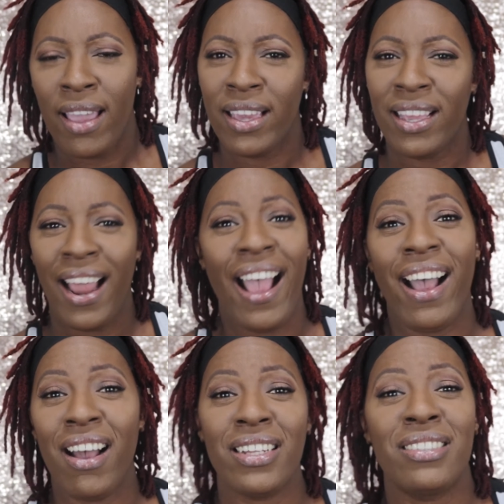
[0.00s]
And
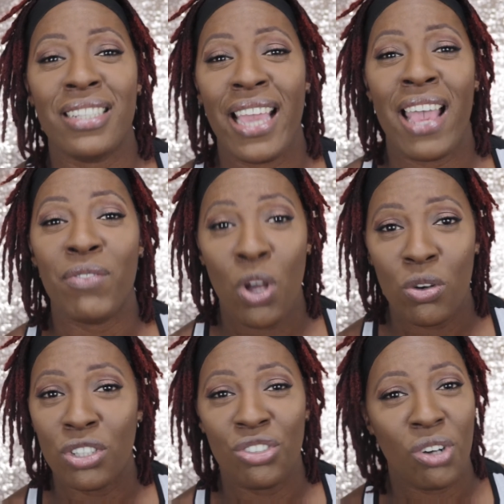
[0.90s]
I honestly have no
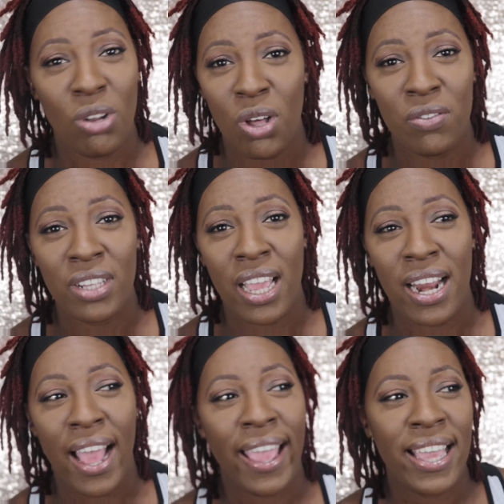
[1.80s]
control over
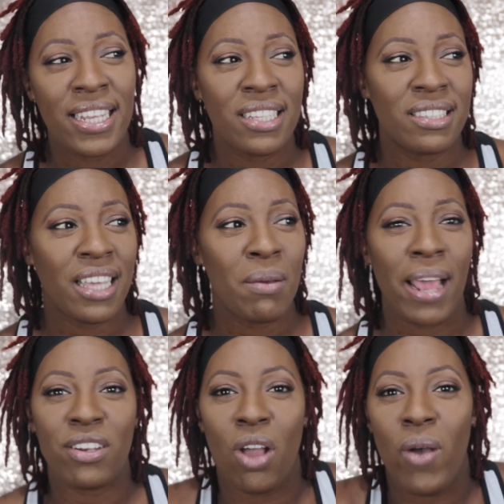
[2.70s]
that. I hate to say,
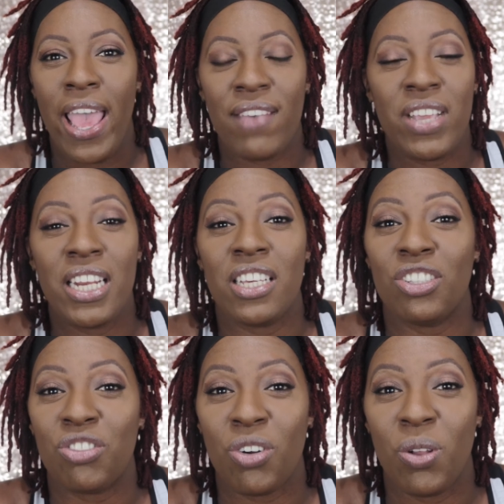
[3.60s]
I don't have any
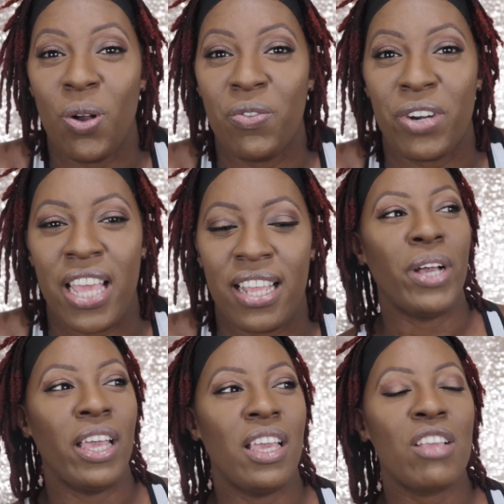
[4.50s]
control over that.
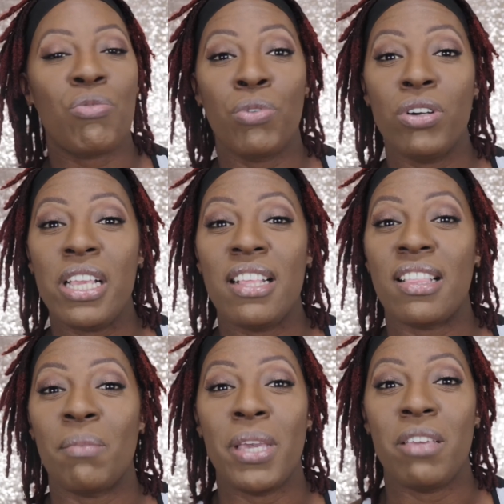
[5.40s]
But it's real easy
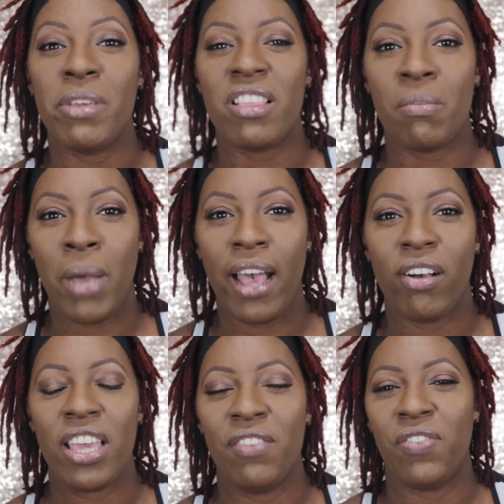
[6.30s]
to make me
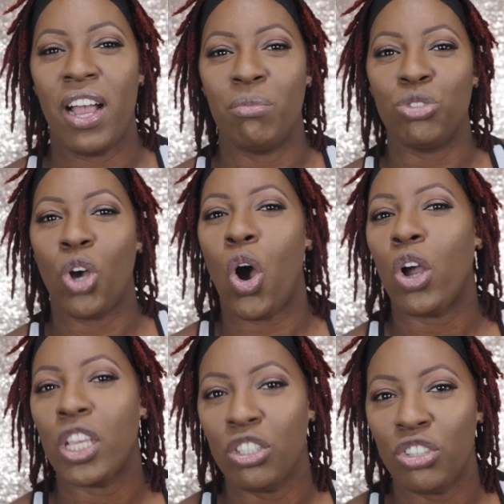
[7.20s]
smile if I'm
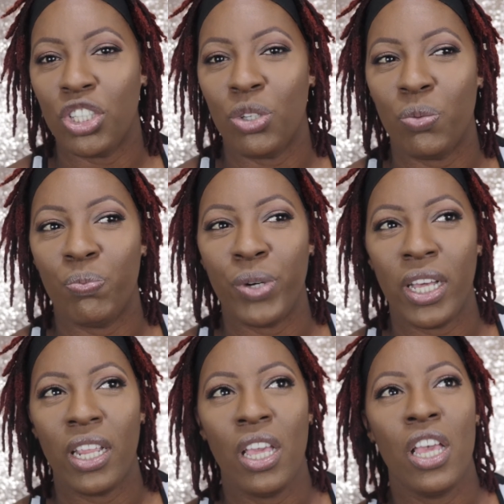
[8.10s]
talking to you.
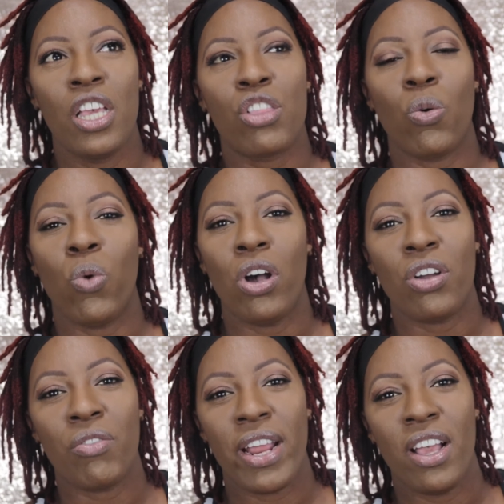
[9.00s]
But to
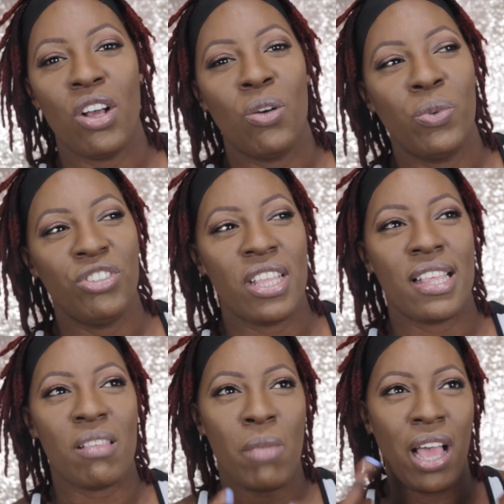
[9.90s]
walk around with just
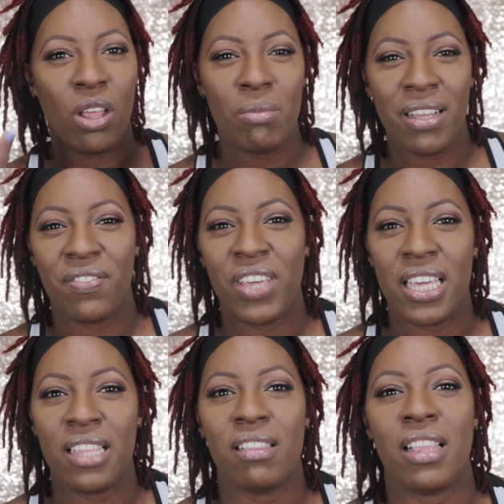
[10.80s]
a smile on my
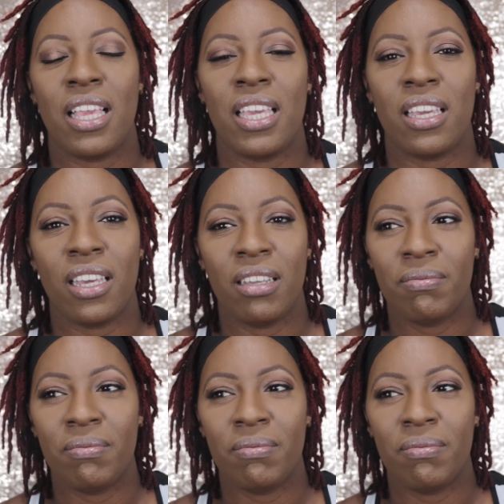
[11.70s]
face, like,